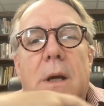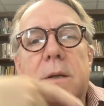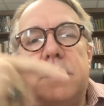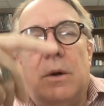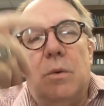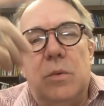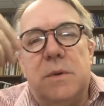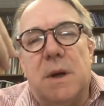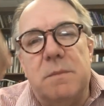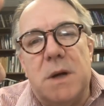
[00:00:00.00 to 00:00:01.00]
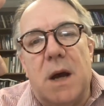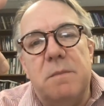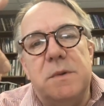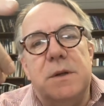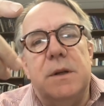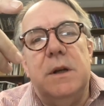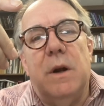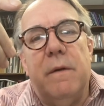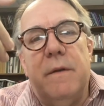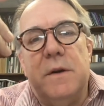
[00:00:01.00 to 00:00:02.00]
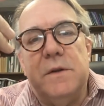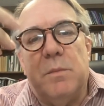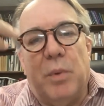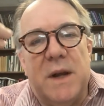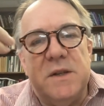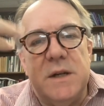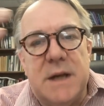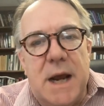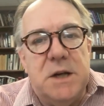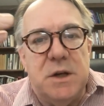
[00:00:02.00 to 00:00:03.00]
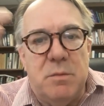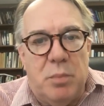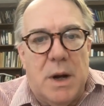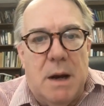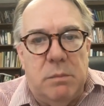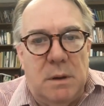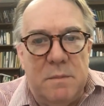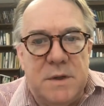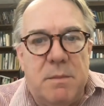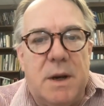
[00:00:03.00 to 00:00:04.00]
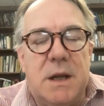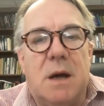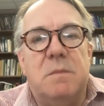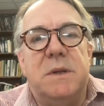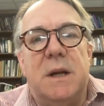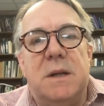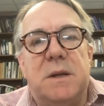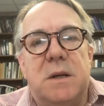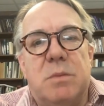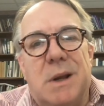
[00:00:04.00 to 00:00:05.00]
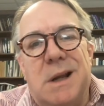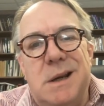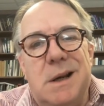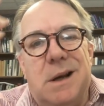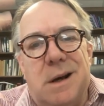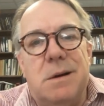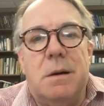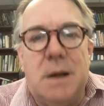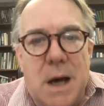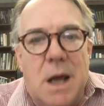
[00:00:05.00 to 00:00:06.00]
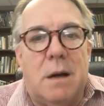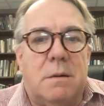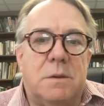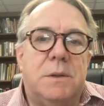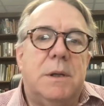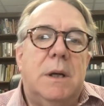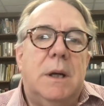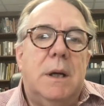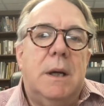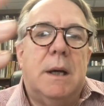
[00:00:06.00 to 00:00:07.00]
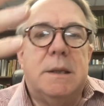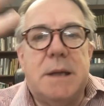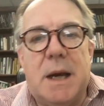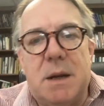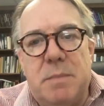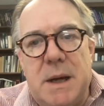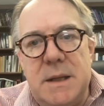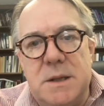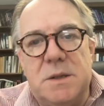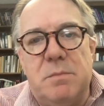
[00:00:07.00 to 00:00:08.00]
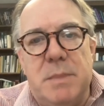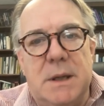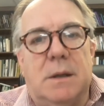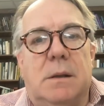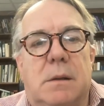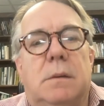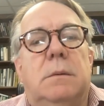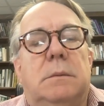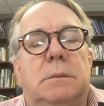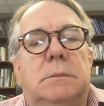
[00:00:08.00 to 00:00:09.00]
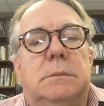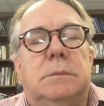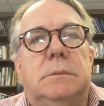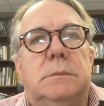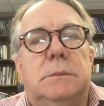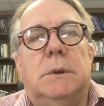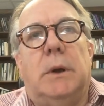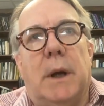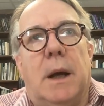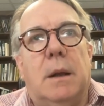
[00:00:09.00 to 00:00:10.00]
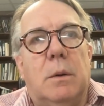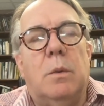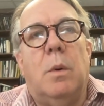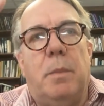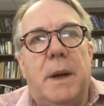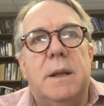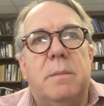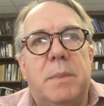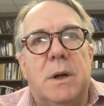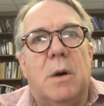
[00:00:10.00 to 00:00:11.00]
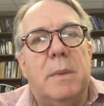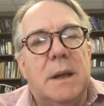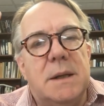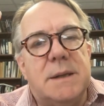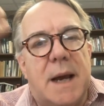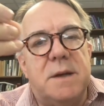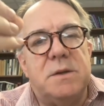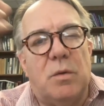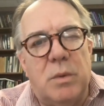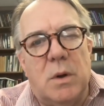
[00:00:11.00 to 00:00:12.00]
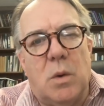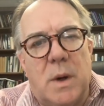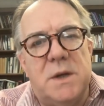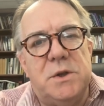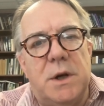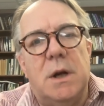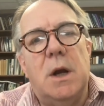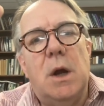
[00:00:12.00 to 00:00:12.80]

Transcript: so sometimes, you know, there's the presentation problem. Somebody comes in and says, Well, I need $100 because I got to pay this bill. Okay, well, we'll pay the bill, but let's ask the real question.